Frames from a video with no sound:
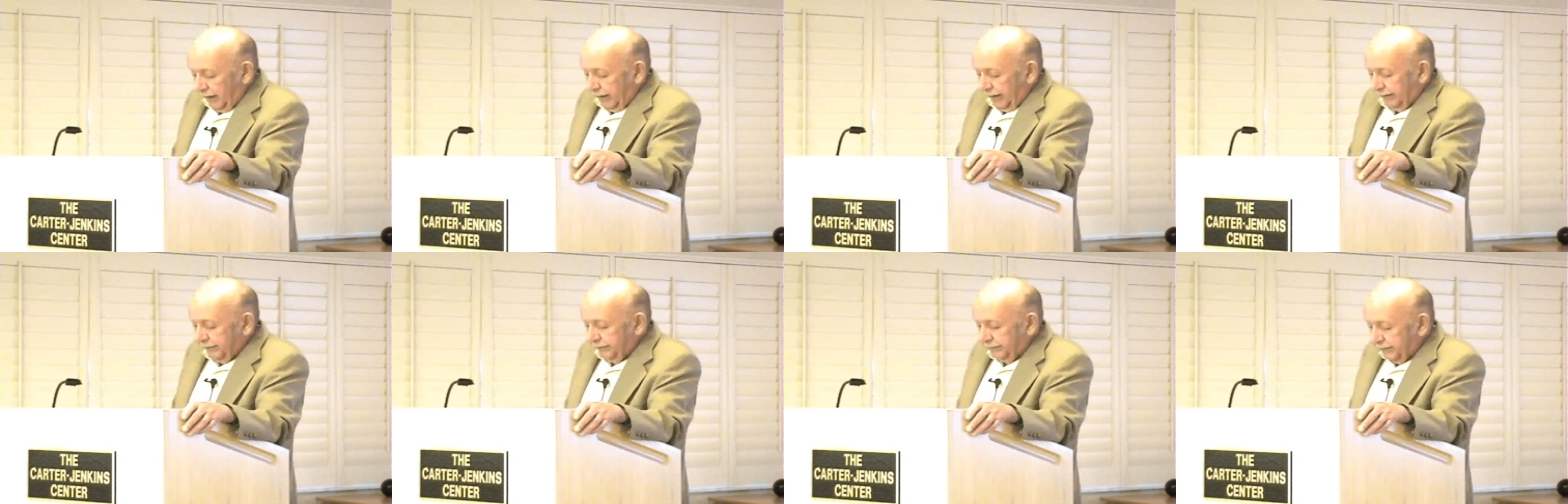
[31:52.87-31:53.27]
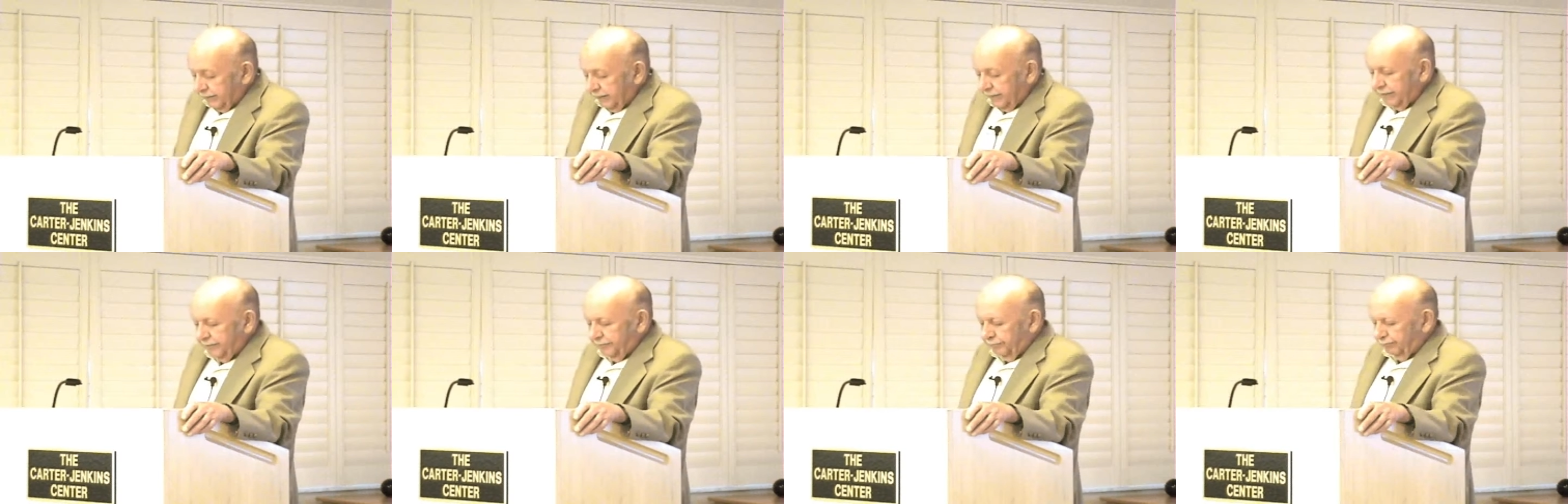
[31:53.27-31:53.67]

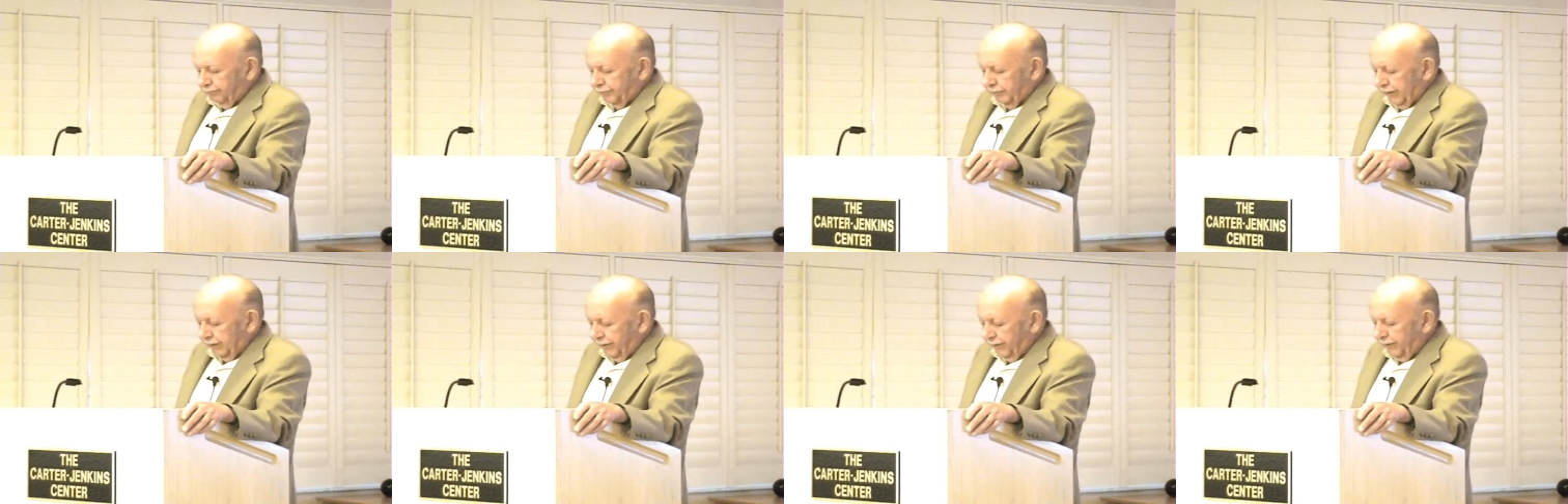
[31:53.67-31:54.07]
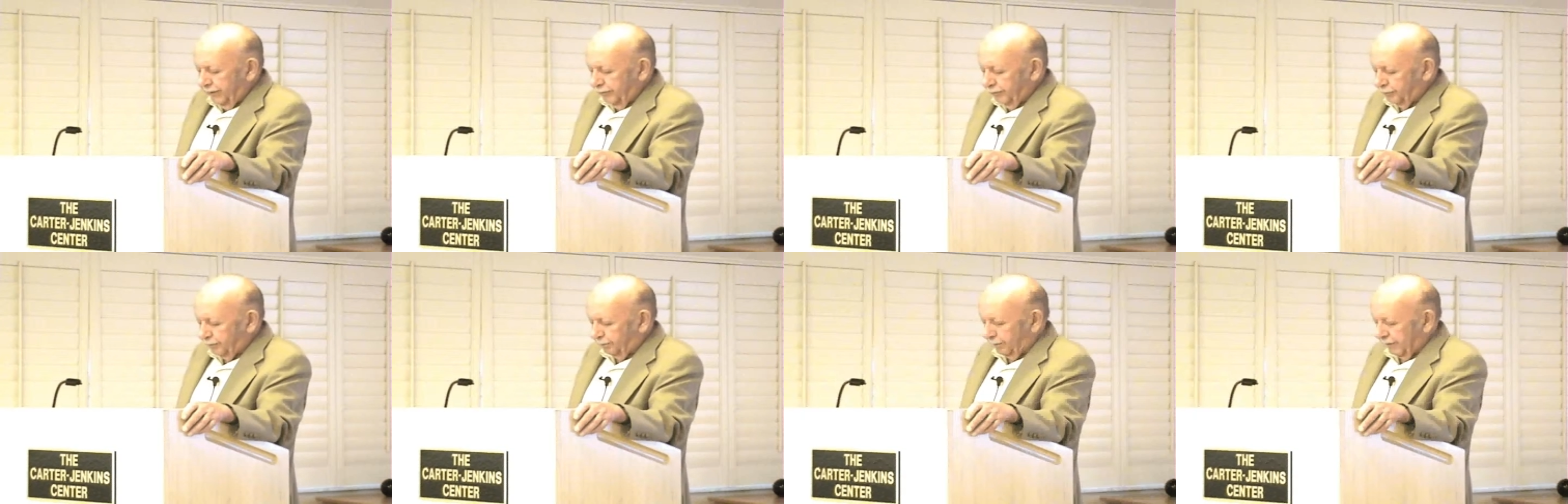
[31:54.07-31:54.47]
Indeed,
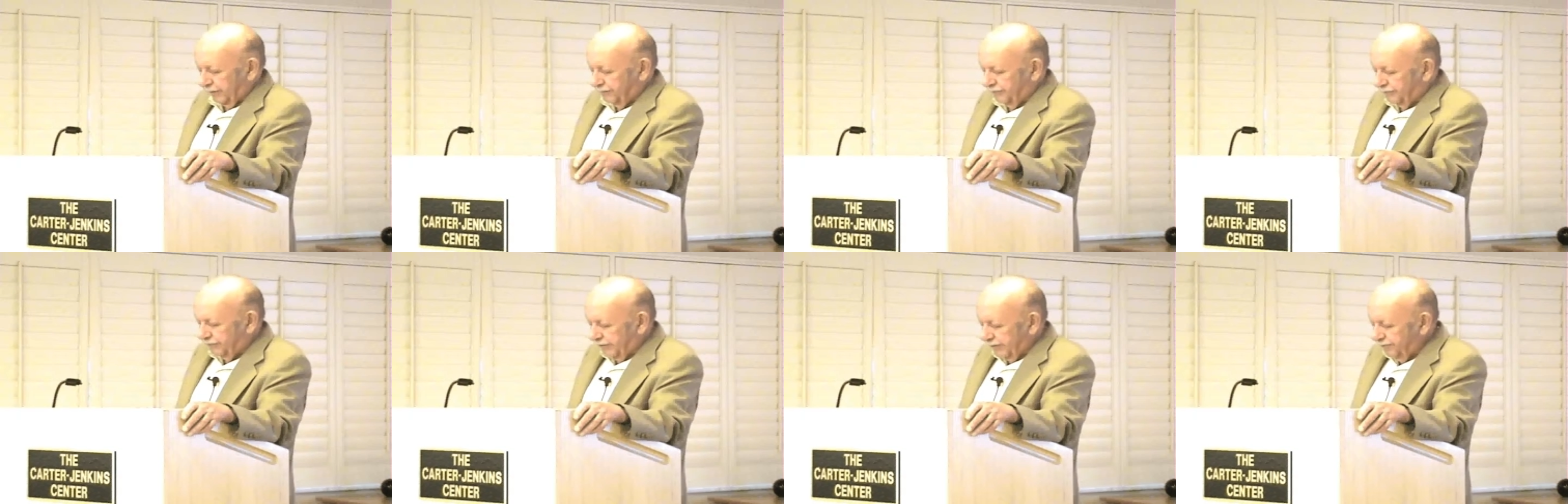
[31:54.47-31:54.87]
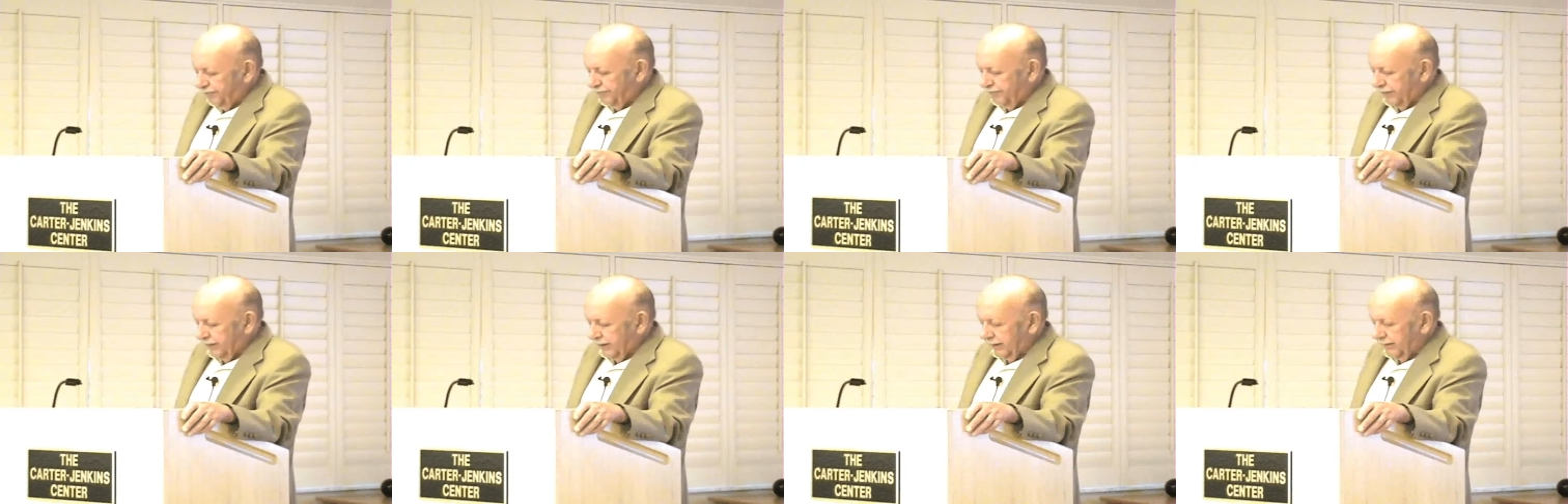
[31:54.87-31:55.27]
he
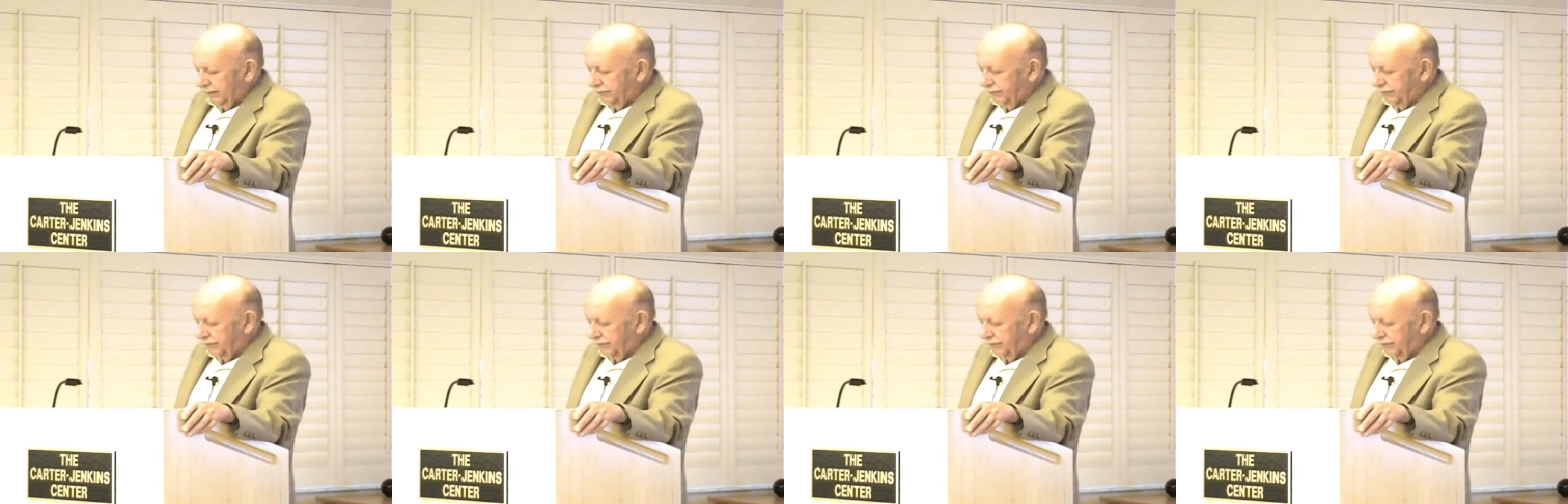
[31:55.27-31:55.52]
specifically